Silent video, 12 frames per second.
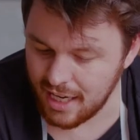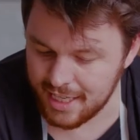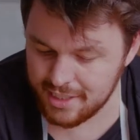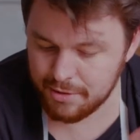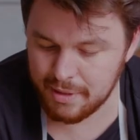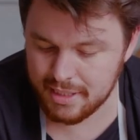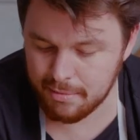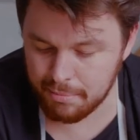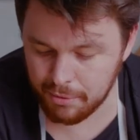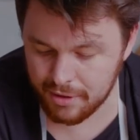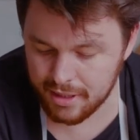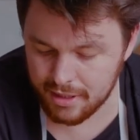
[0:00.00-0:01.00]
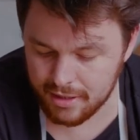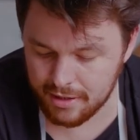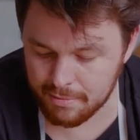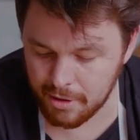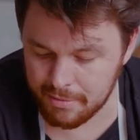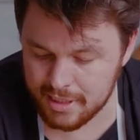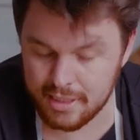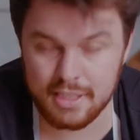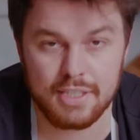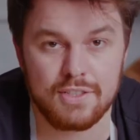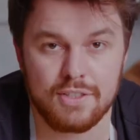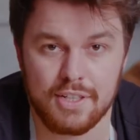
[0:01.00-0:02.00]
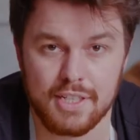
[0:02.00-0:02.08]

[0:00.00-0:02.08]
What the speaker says: I just went and bought a thermometer. It's not